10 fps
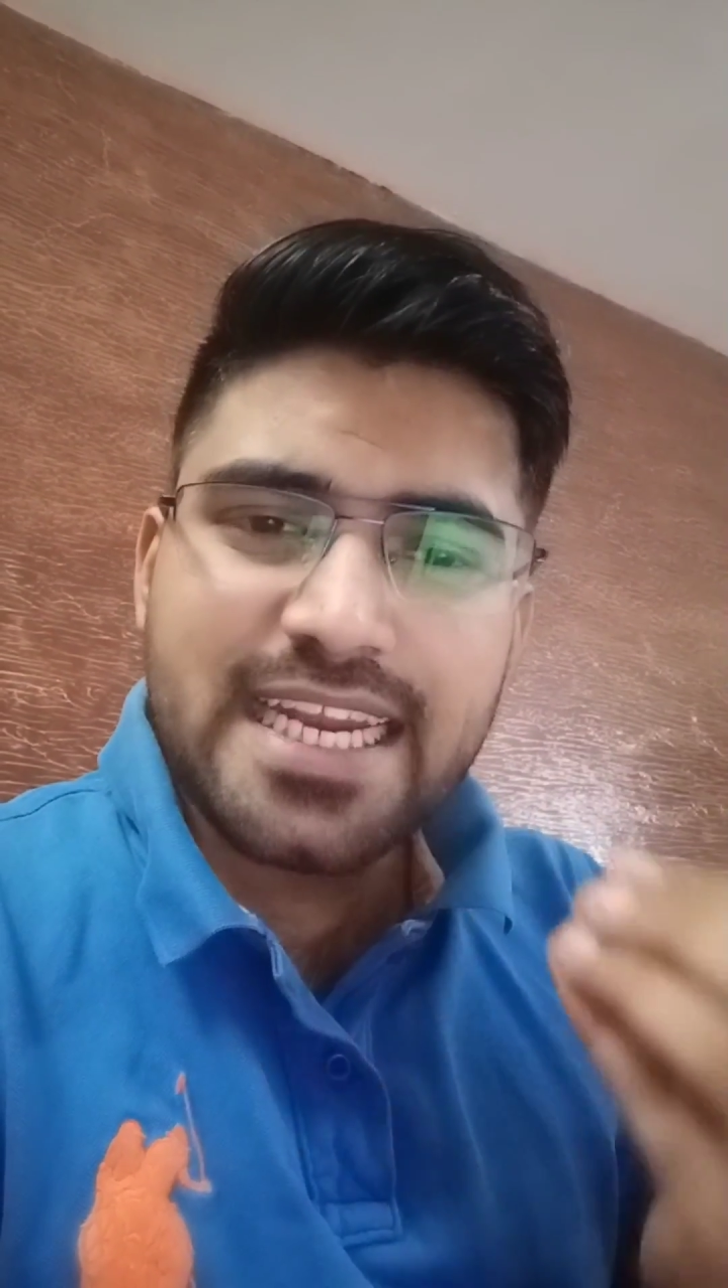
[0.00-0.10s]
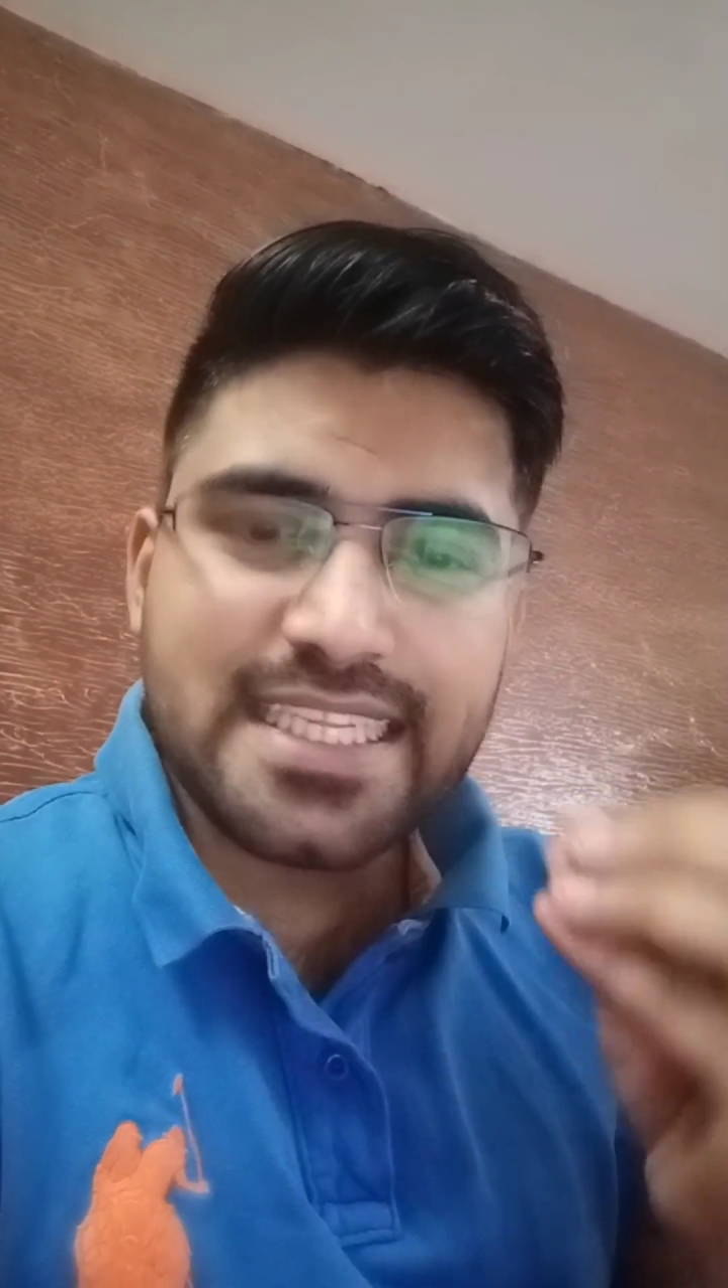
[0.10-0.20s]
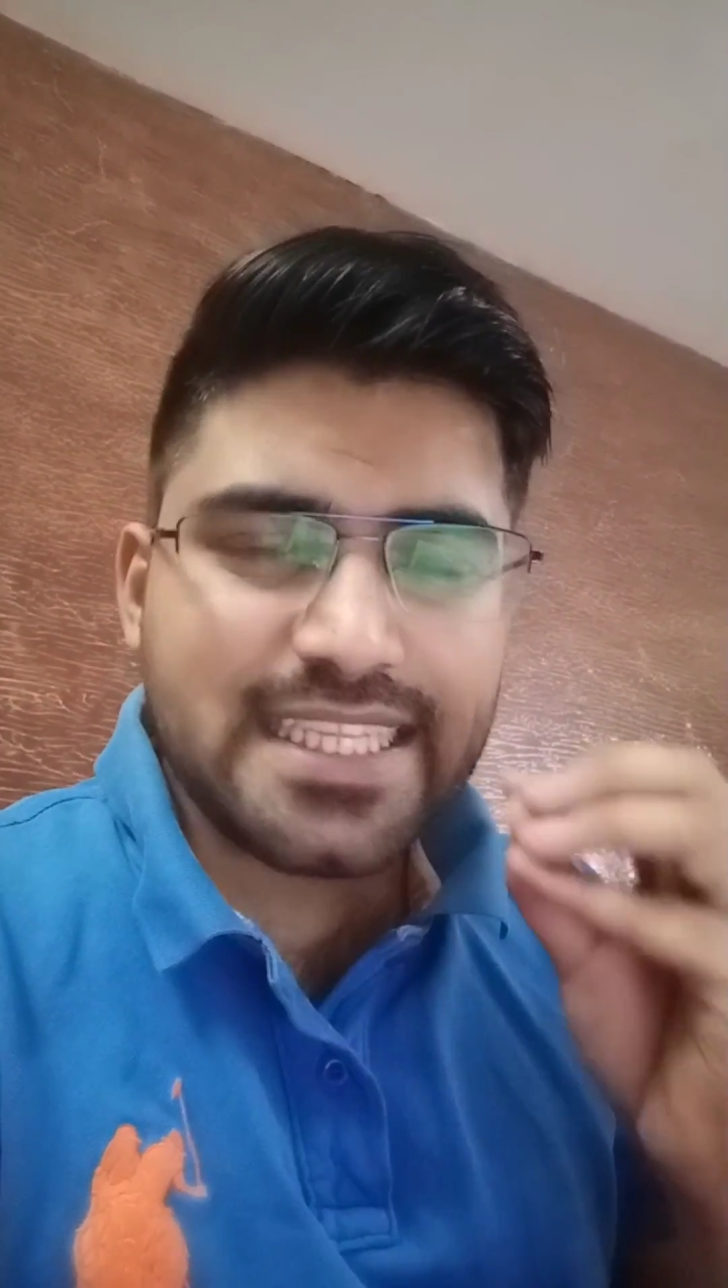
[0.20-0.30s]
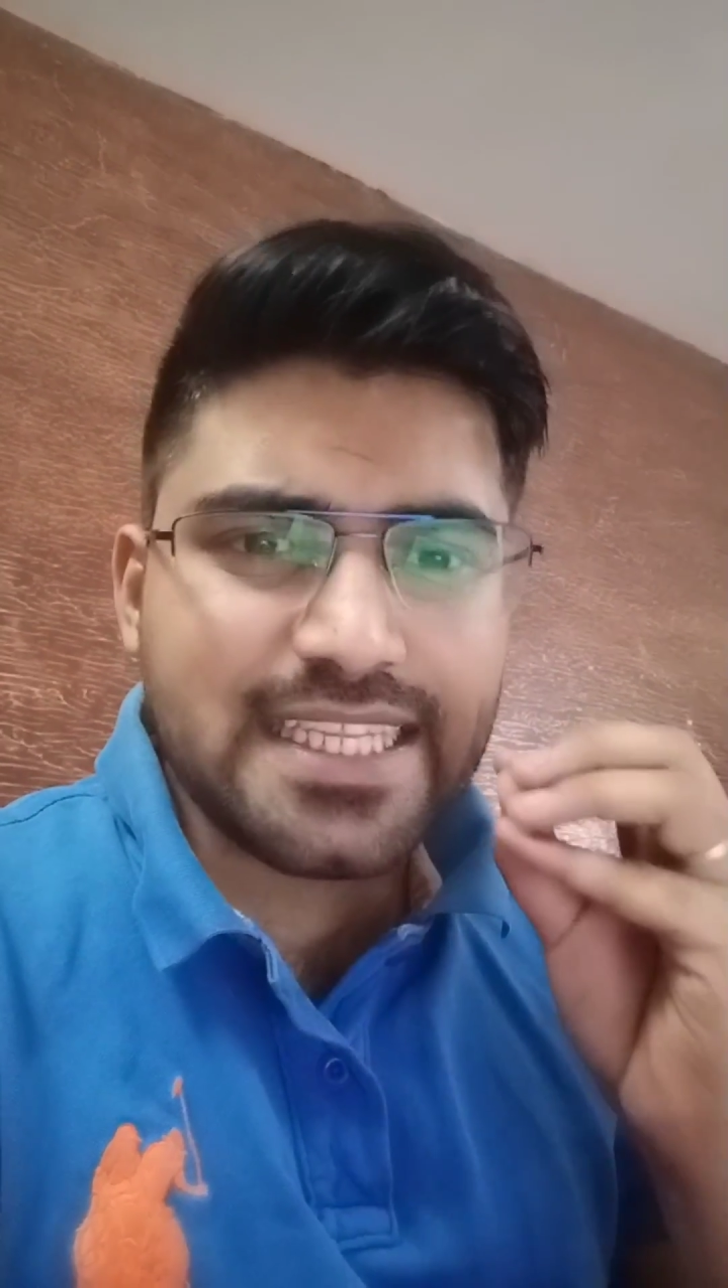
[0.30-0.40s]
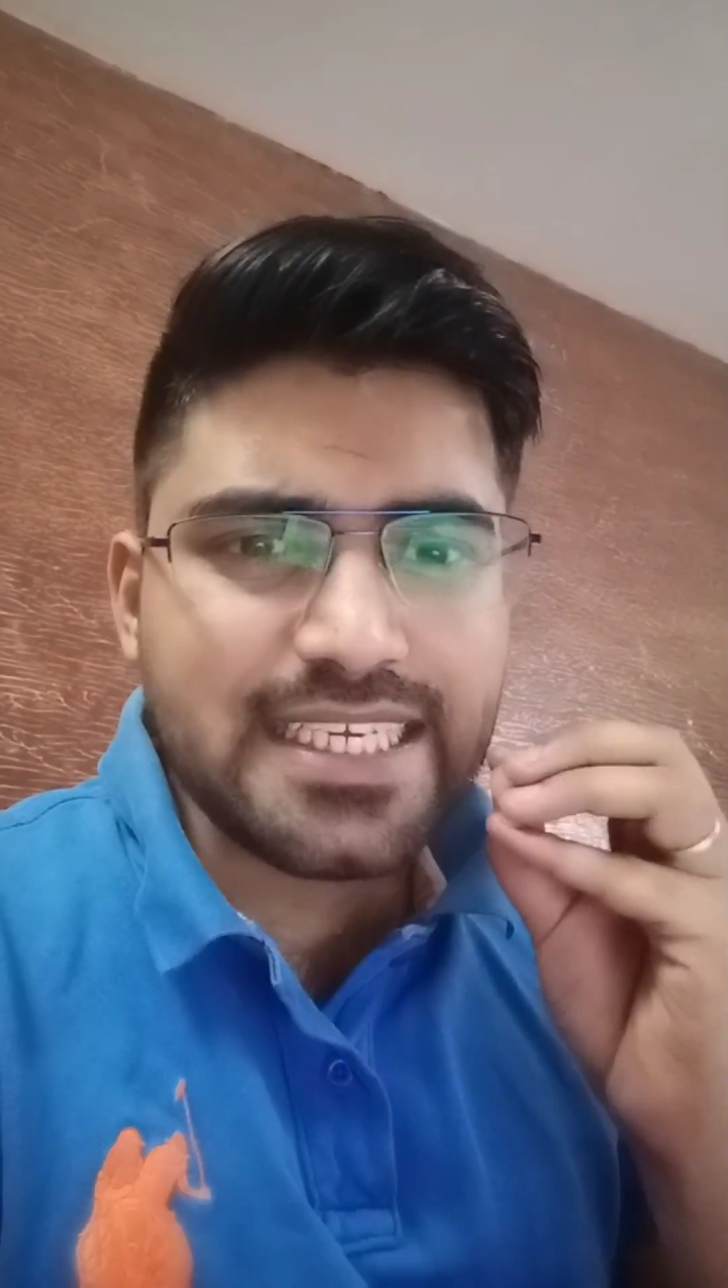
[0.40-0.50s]

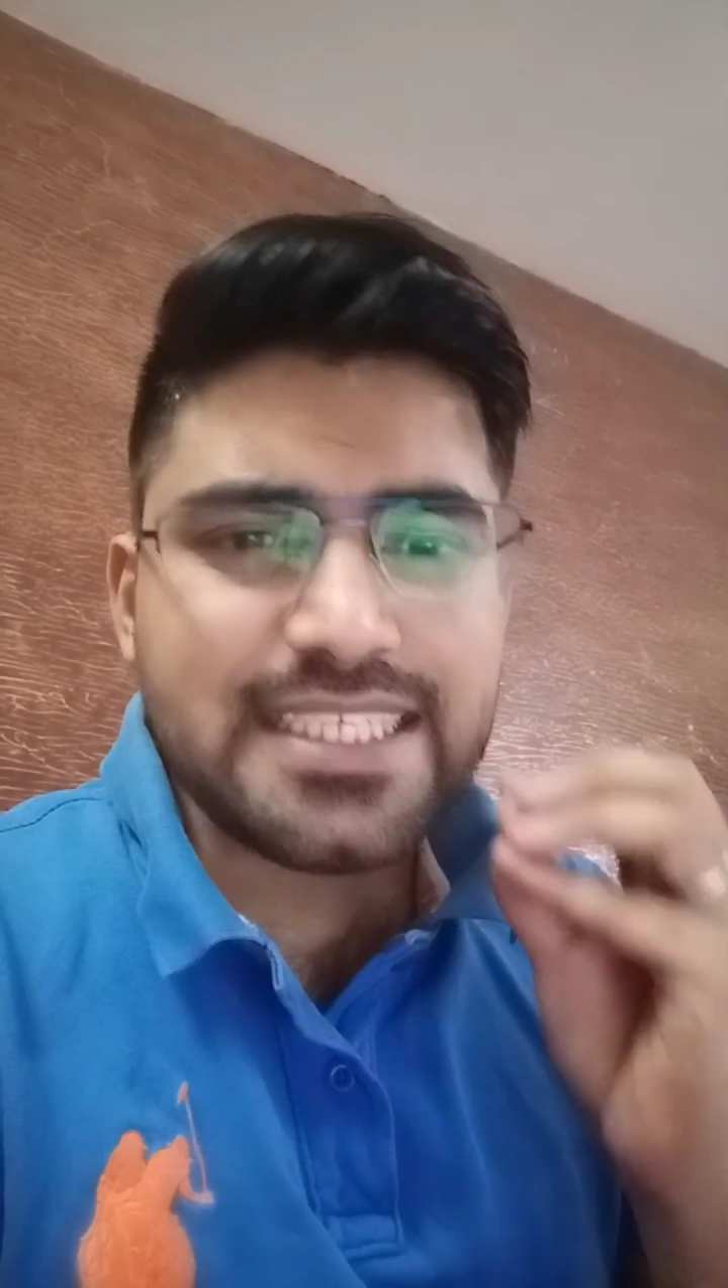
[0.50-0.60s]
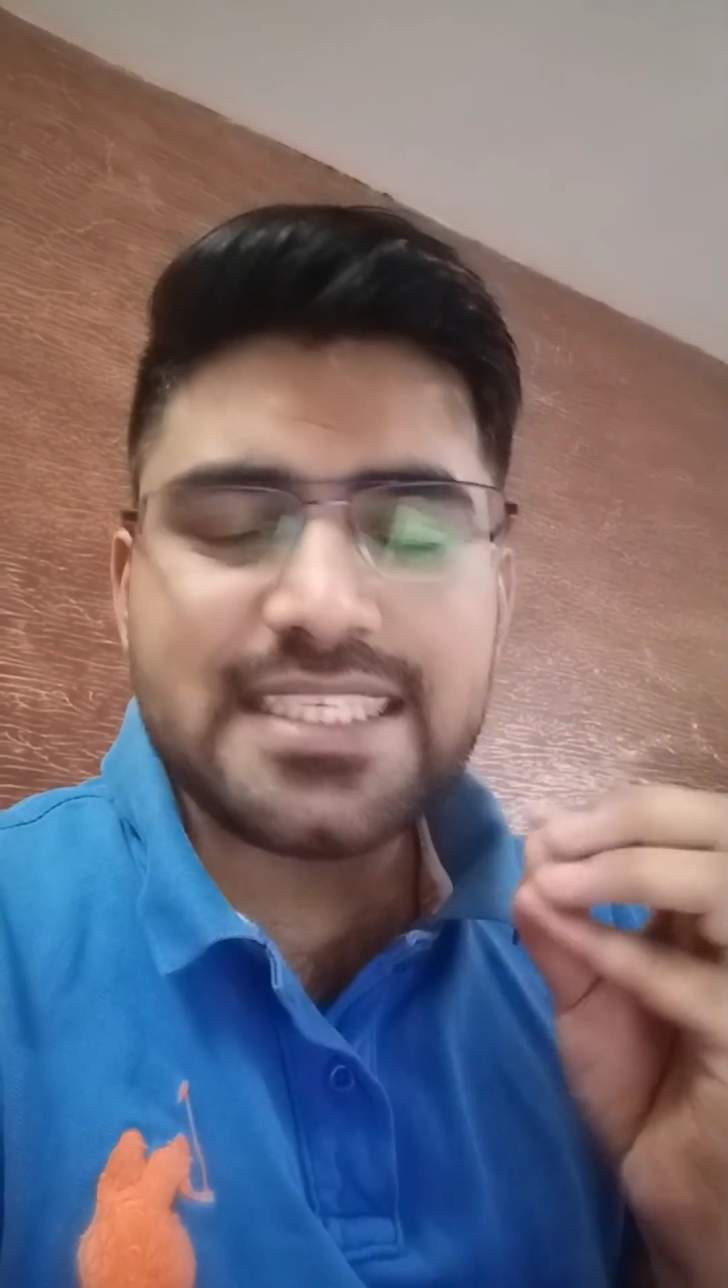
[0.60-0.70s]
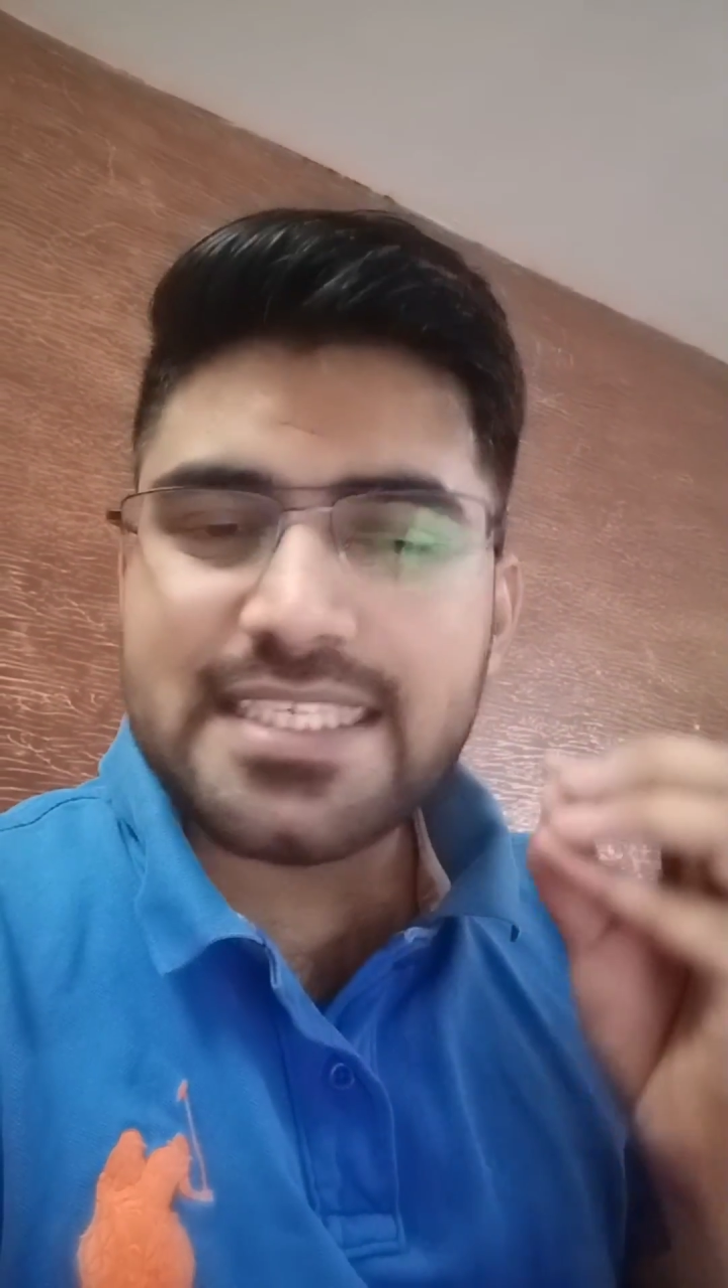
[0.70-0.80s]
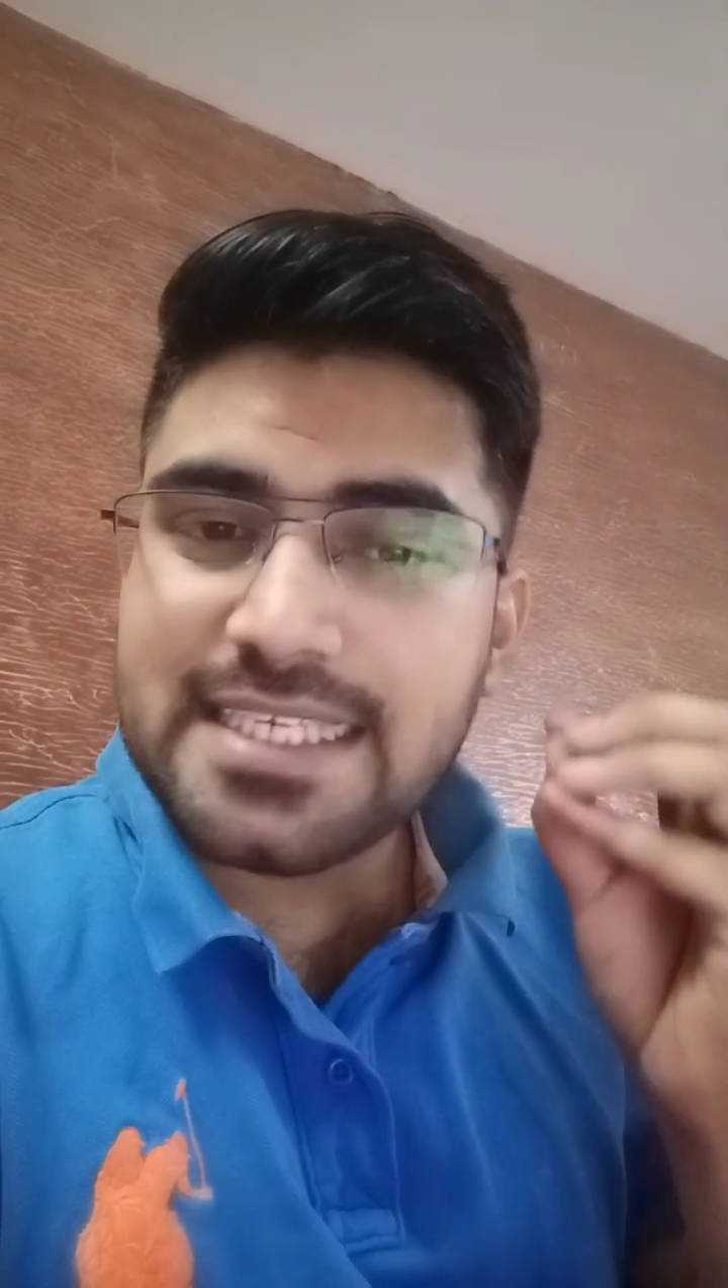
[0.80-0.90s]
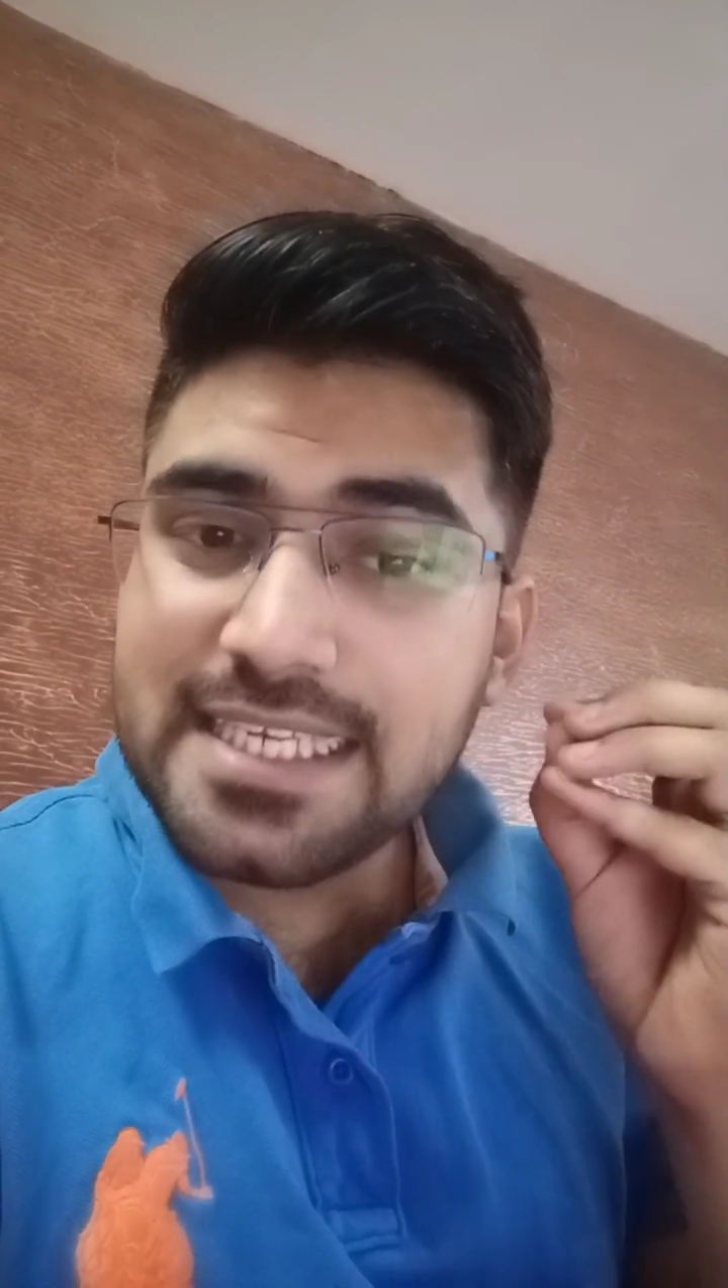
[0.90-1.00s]
that this